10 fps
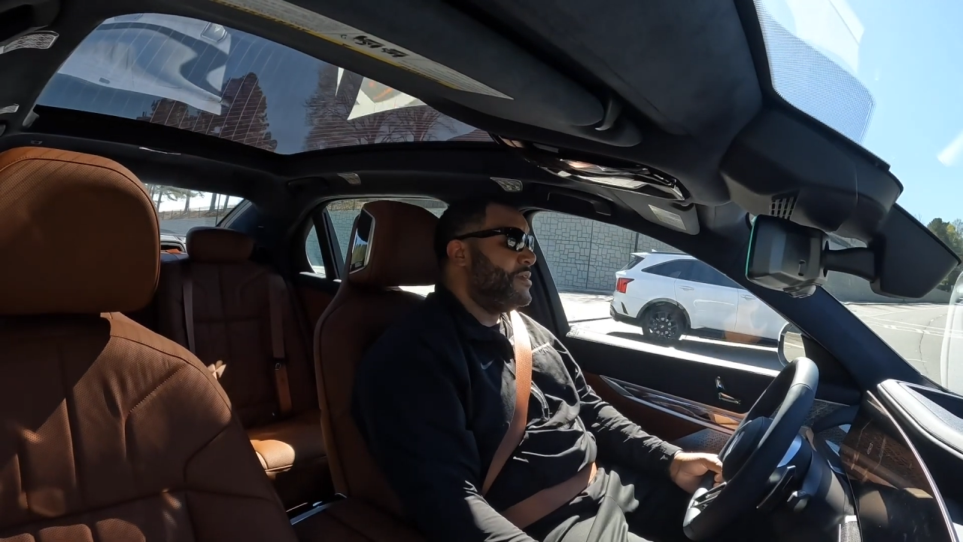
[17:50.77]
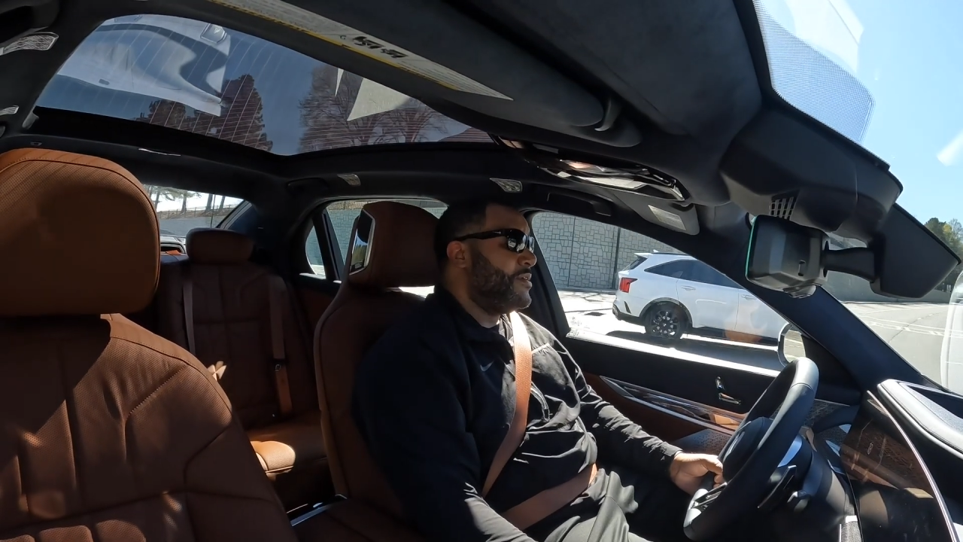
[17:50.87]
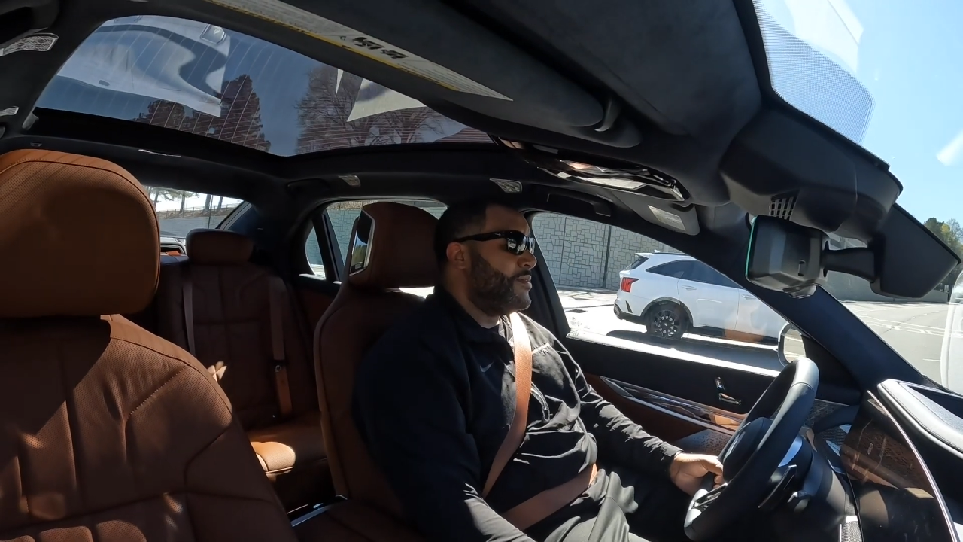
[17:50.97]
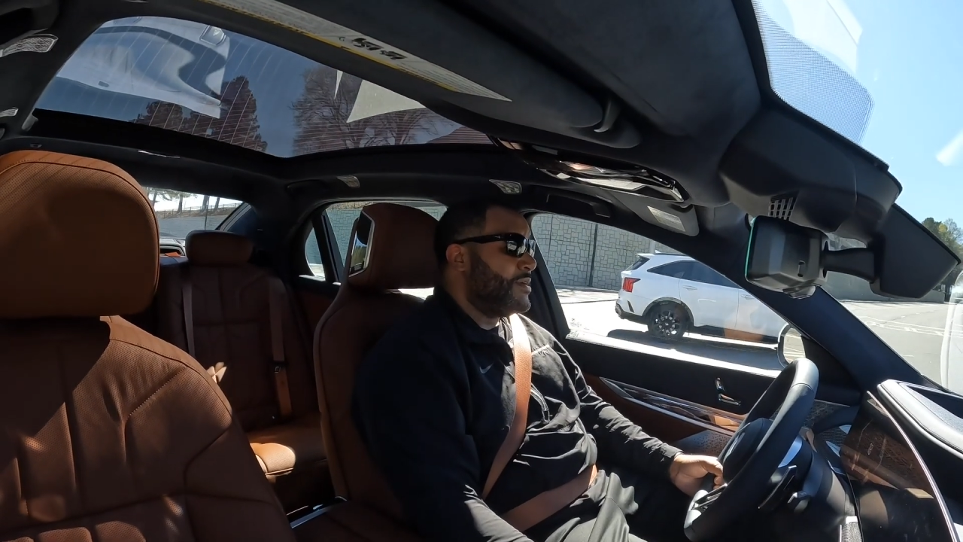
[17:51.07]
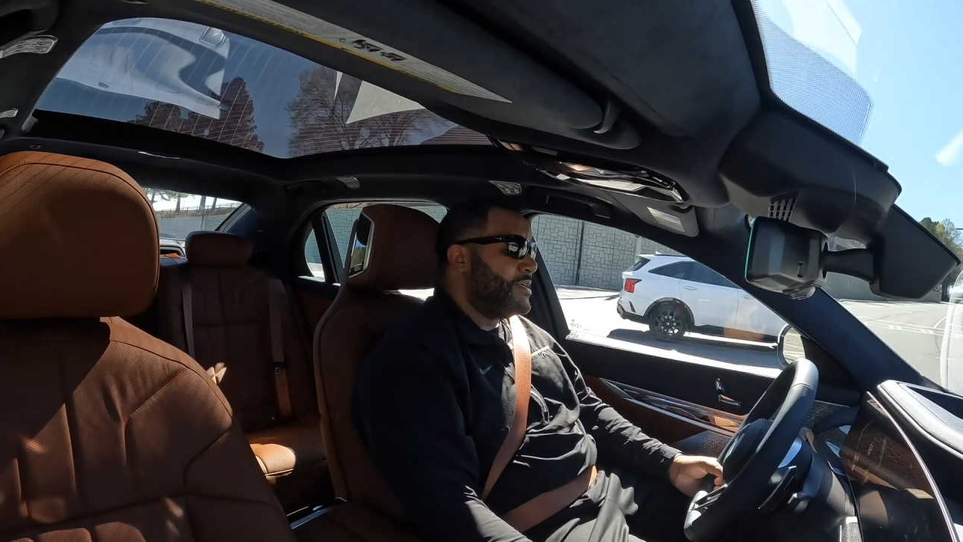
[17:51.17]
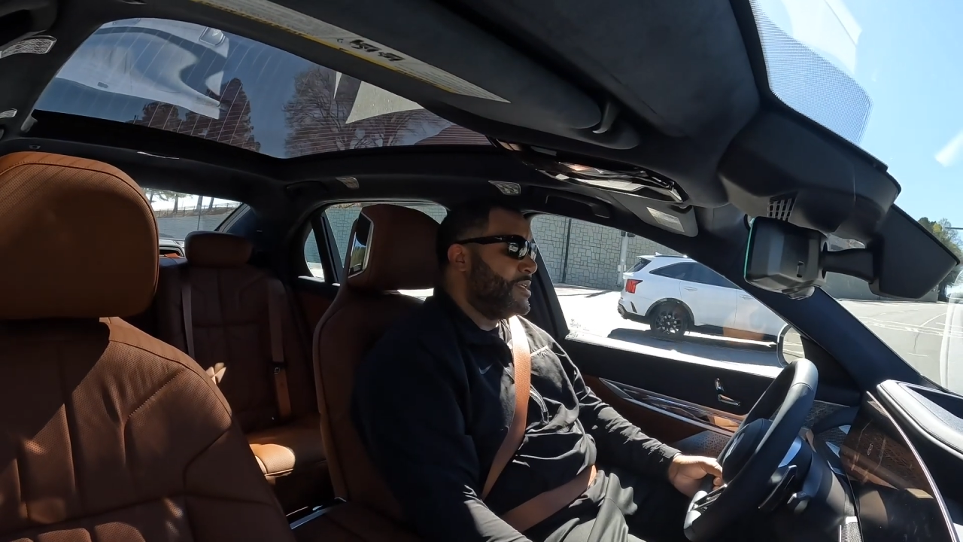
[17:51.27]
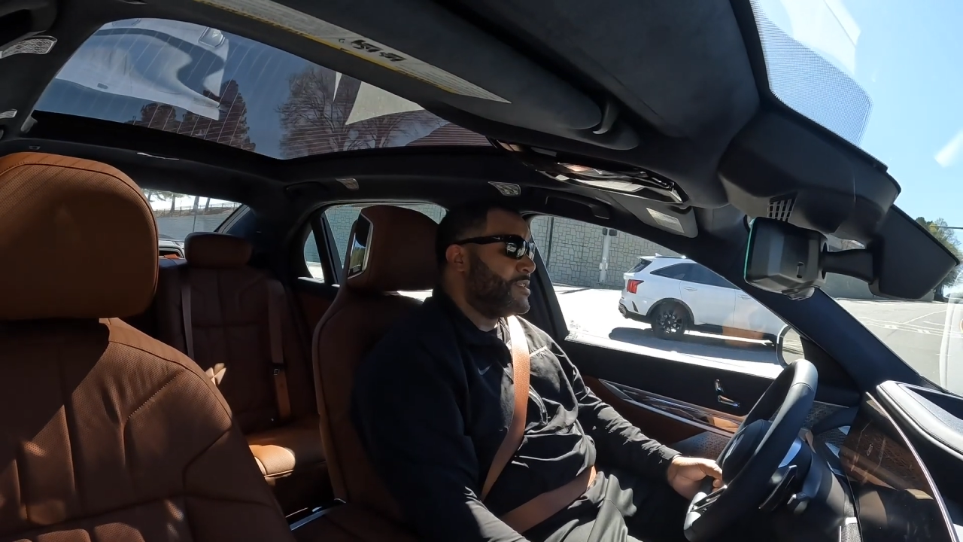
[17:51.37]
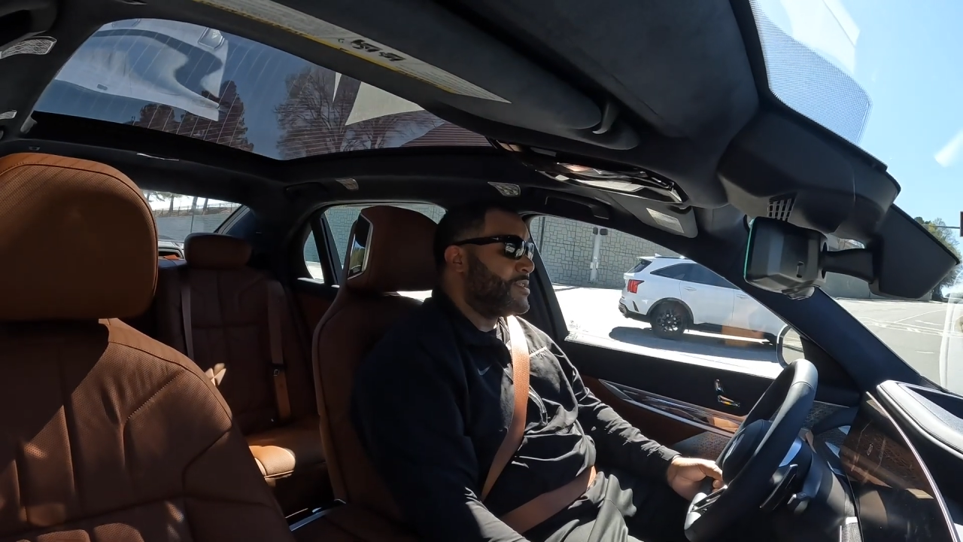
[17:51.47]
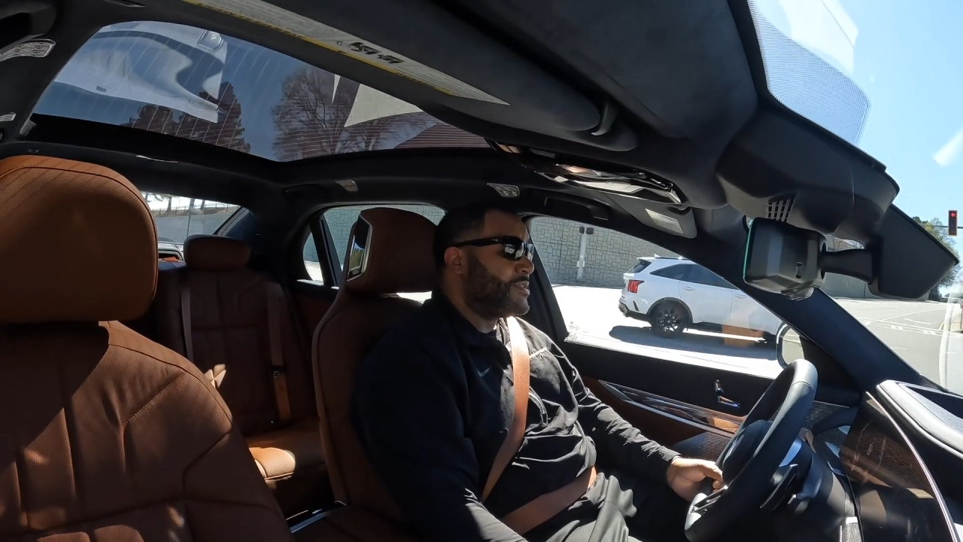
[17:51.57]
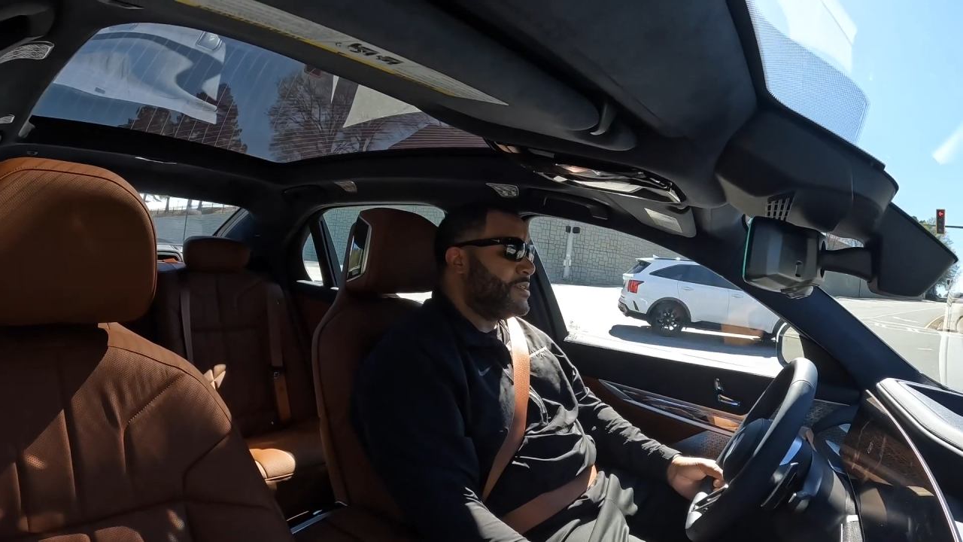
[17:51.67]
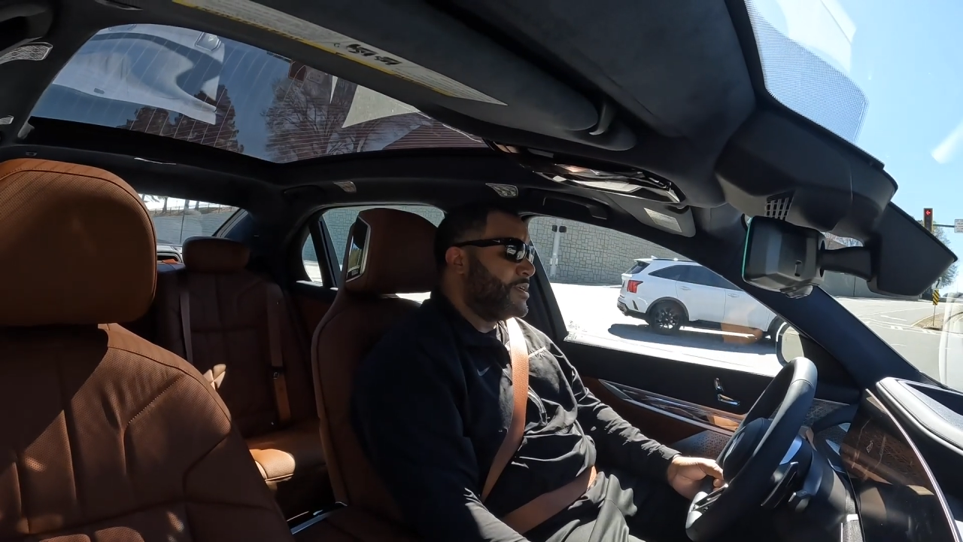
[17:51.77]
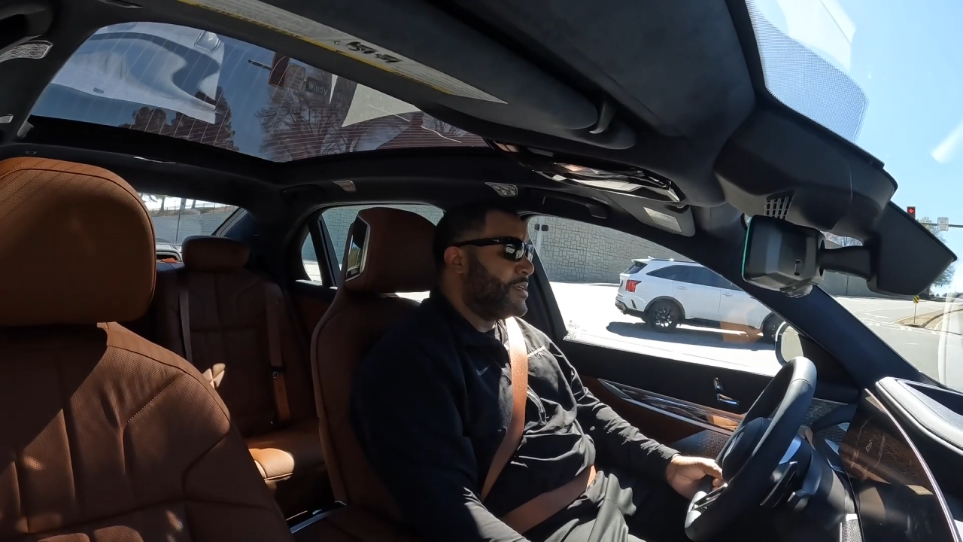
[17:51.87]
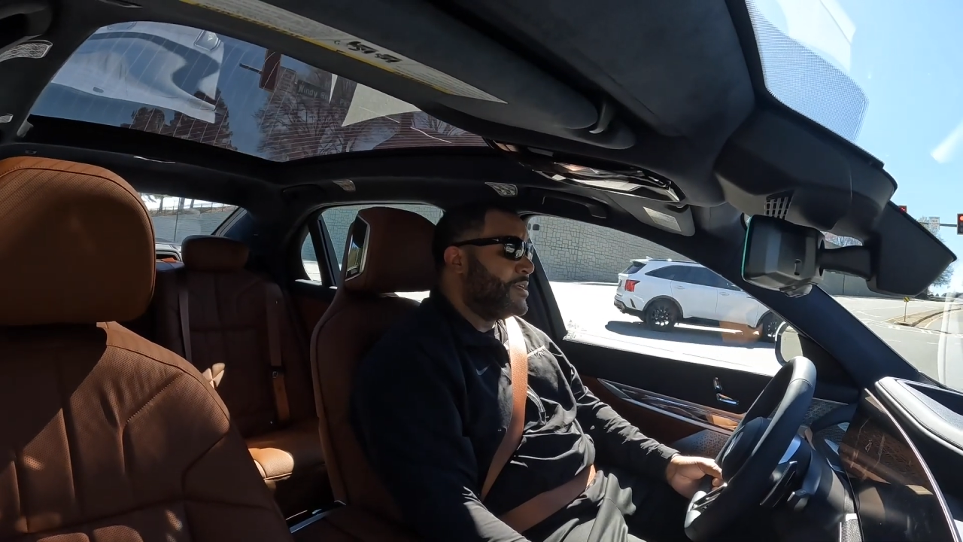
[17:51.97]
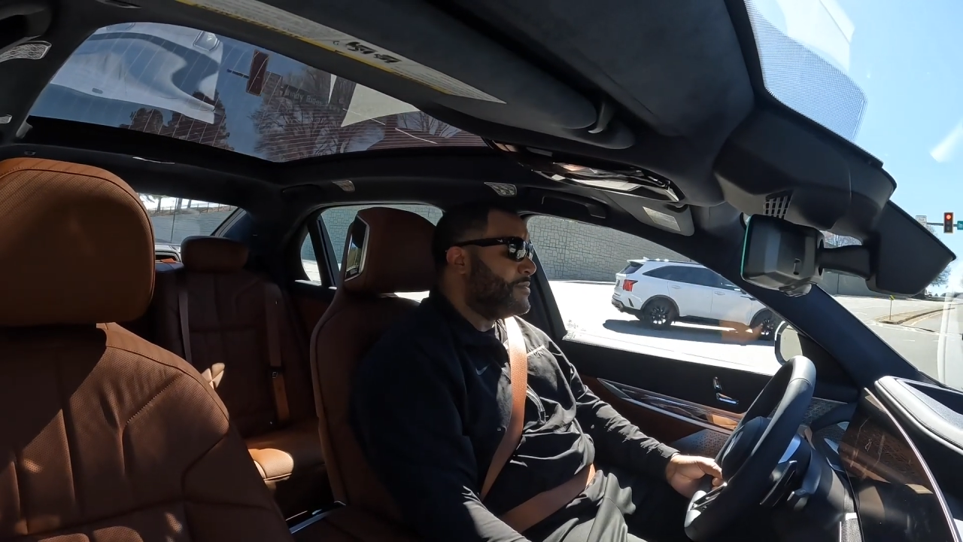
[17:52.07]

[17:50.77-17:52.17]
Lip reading: you know, it is a